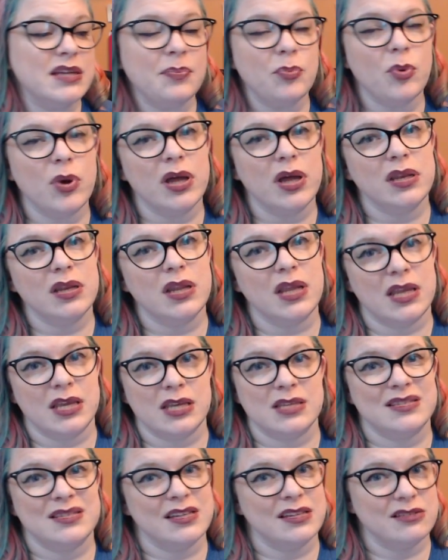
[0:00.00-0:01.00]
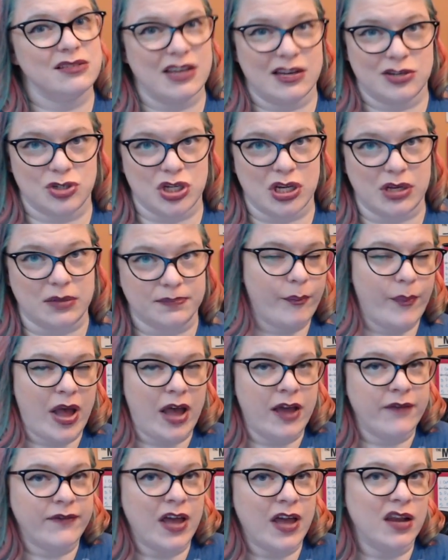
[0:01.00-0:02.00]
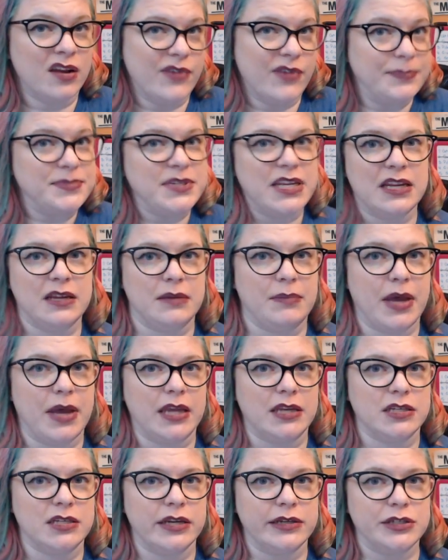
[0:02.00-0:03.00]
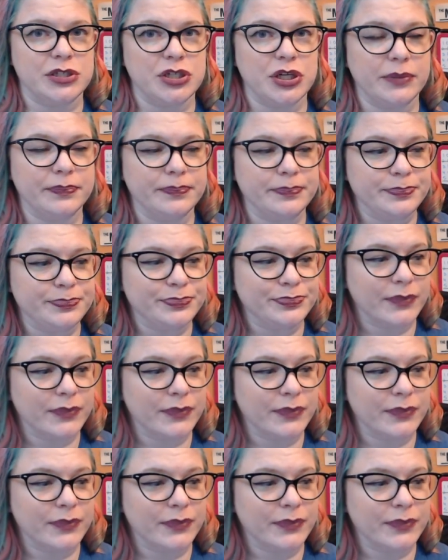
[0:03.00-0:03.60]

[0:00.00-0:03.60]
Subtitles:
1 is intention. I've kind of updated my intention.